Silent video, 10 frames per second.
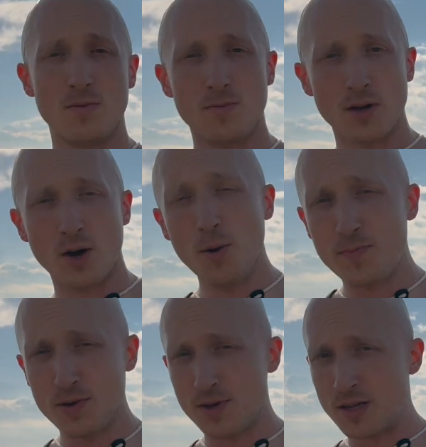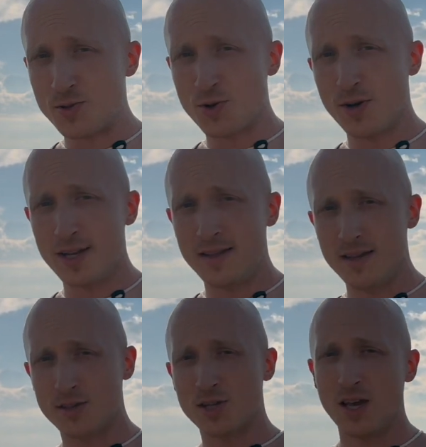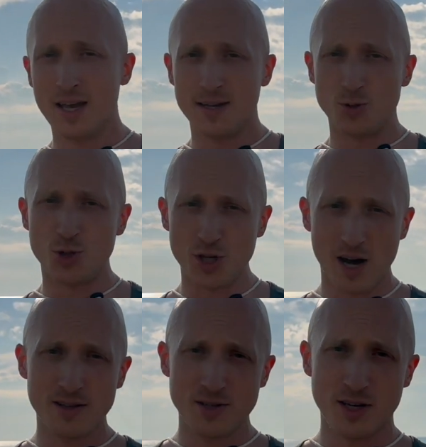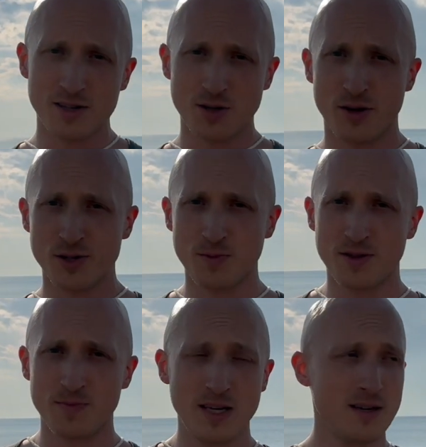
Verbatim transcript: Well, I hope you enjoyed this geology excursion with me.